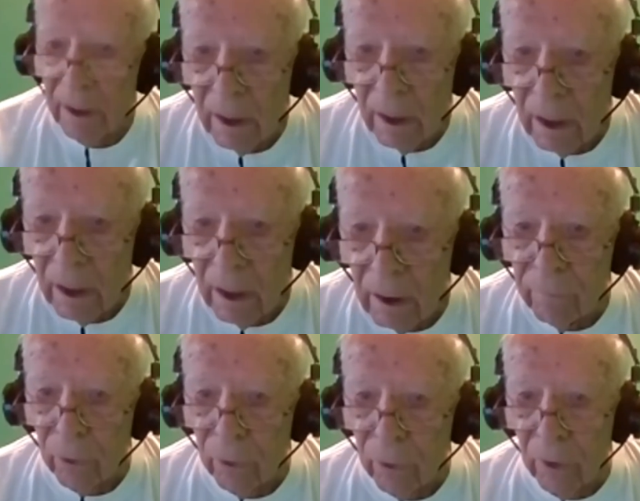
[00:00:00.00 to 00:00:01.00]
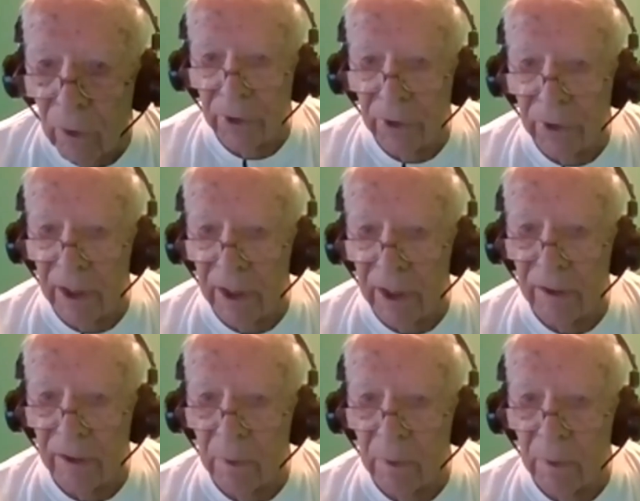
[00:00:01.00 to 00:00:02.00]
but we have not done any for
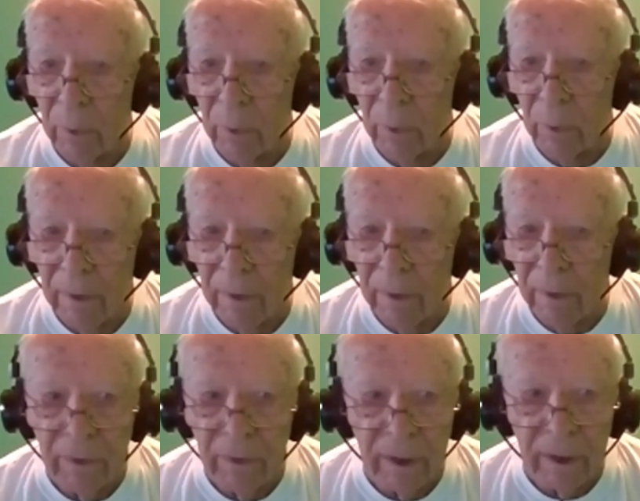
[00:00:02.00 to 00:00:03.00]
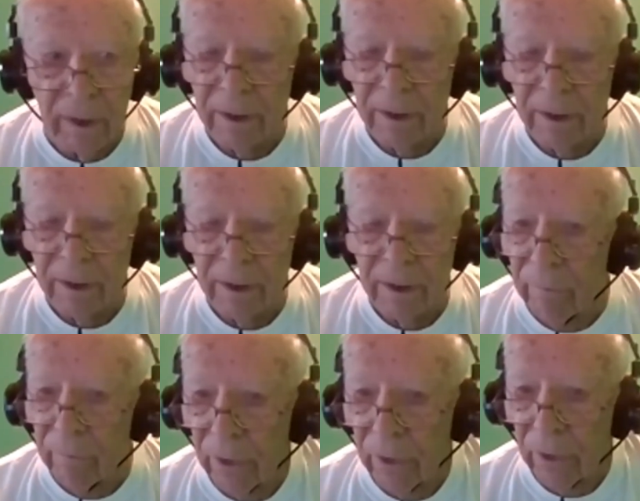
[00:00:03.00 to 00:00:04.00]
uh, technology.
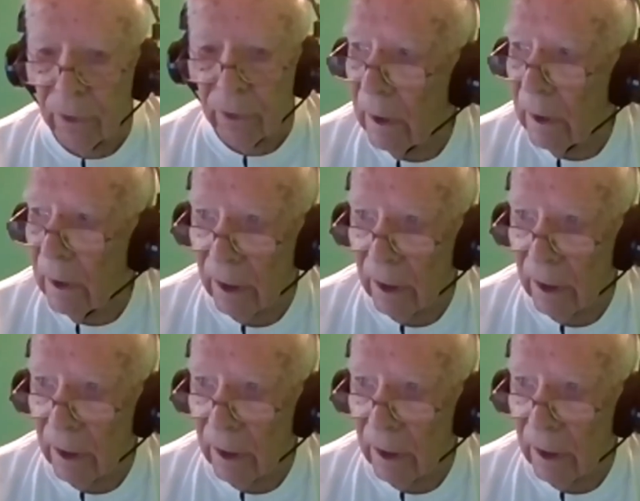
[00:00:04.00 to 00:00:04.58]
So